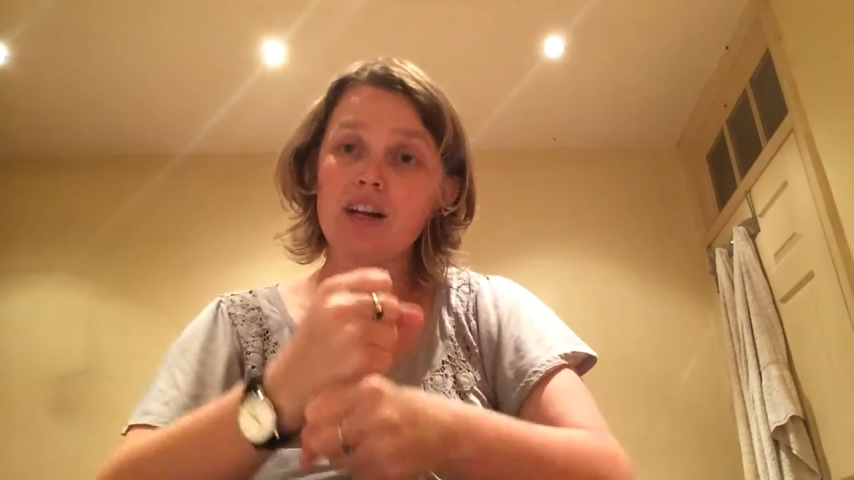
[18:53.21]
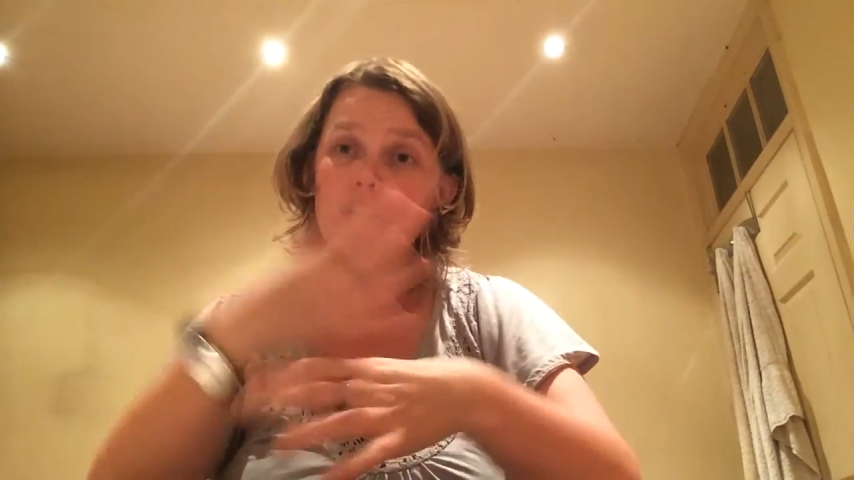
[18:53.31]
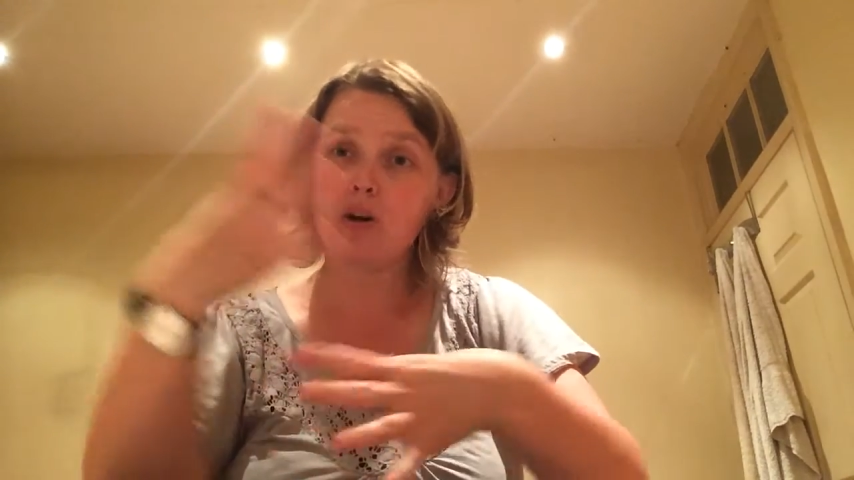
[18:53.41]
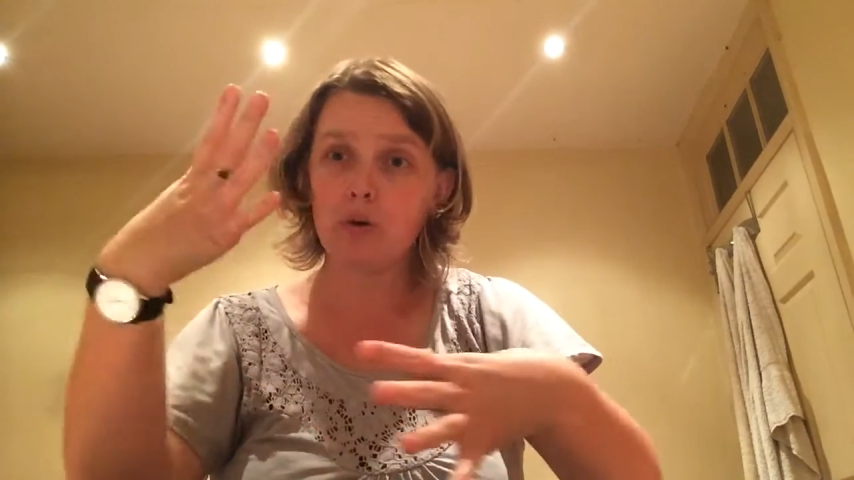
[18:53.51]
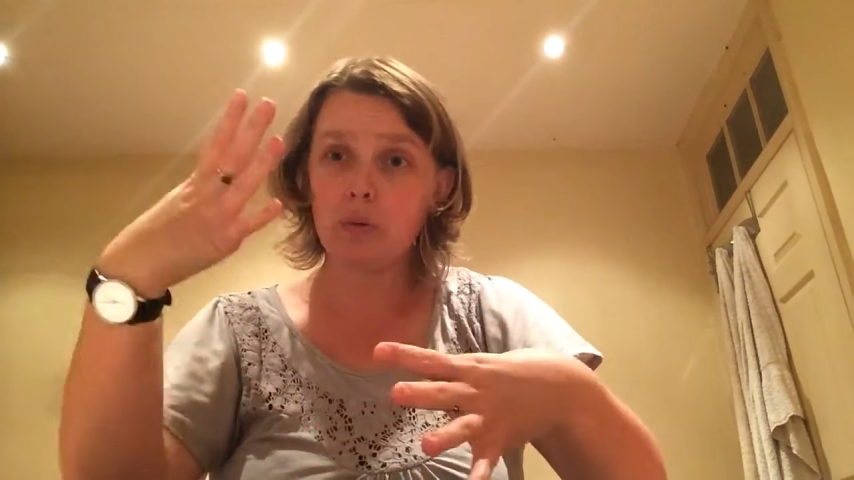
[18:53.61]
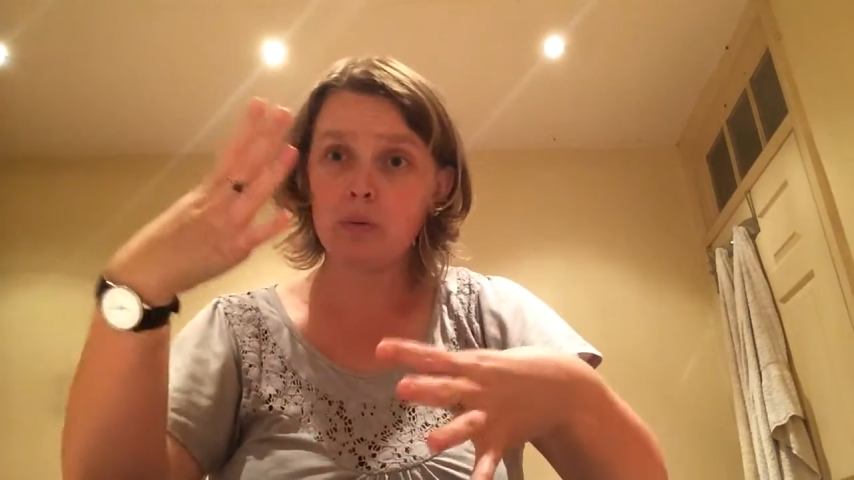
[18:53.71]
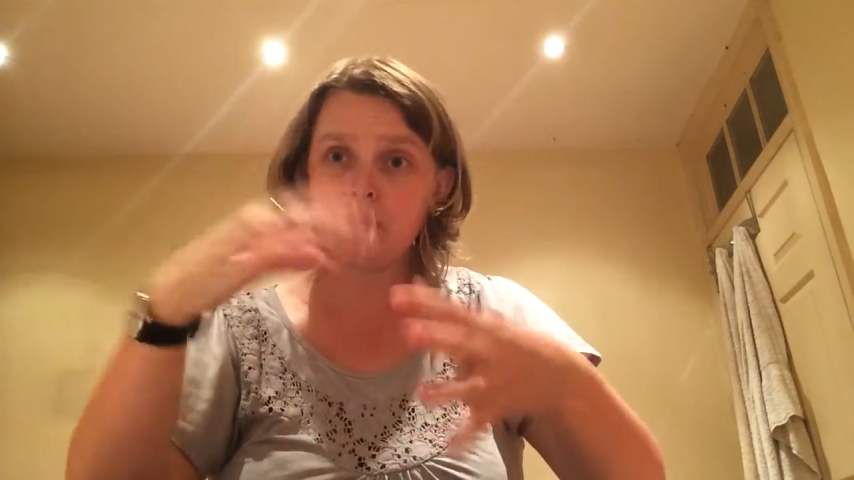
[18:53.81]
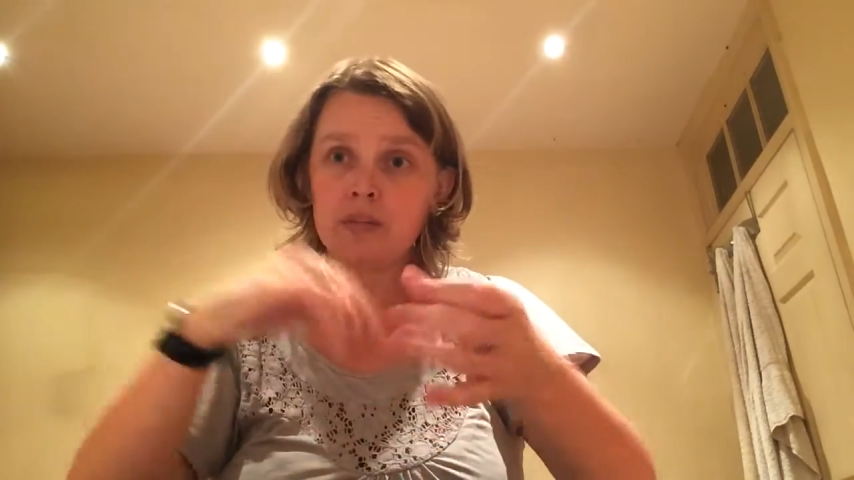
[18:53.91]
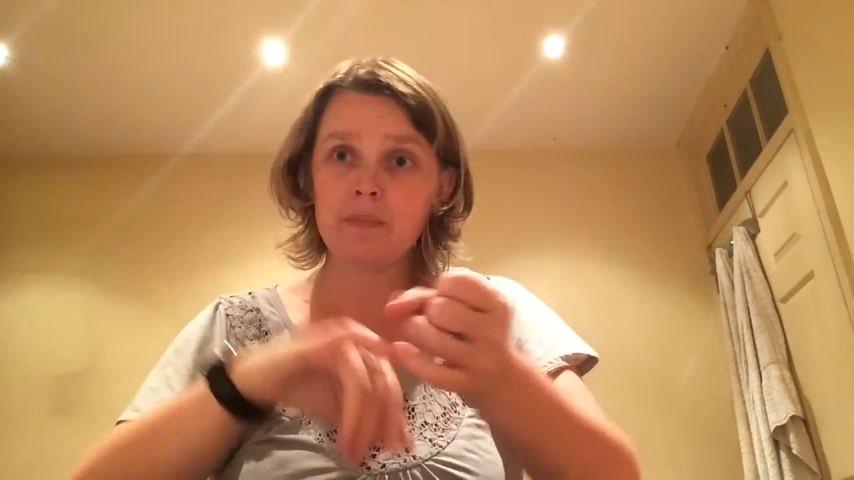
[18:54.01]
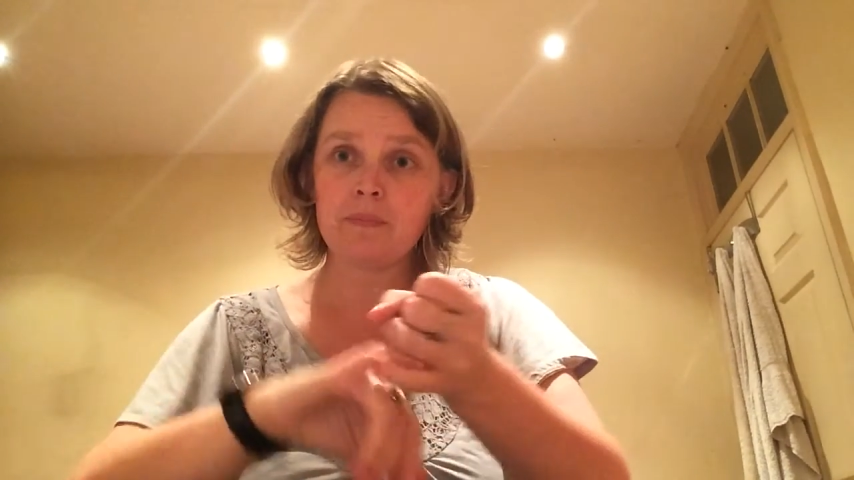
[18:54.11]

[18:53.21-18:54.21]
gold.